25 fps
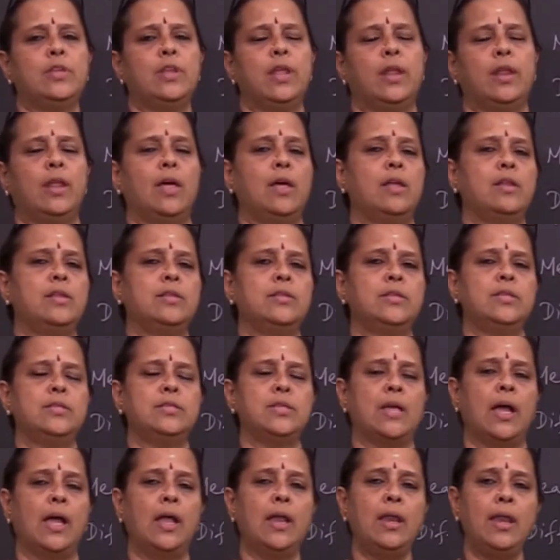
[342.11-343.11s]
analysis
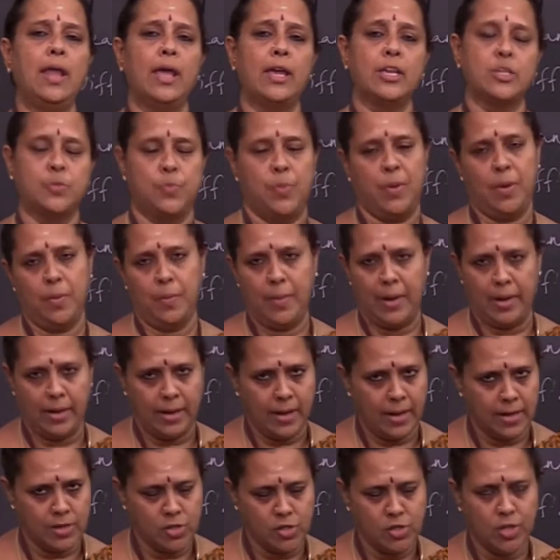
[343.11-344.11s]
and
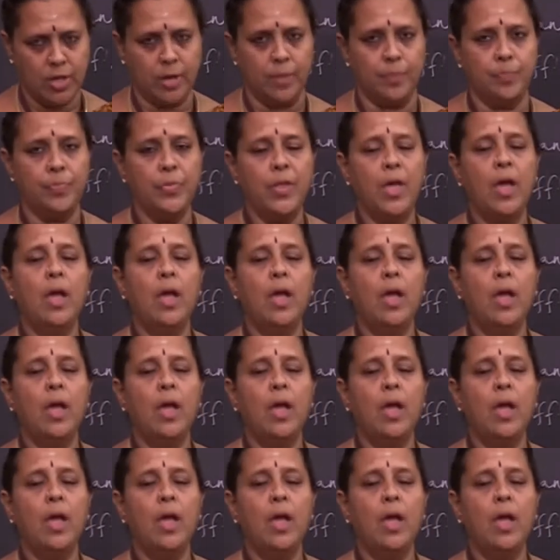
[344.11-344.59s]
experimentation.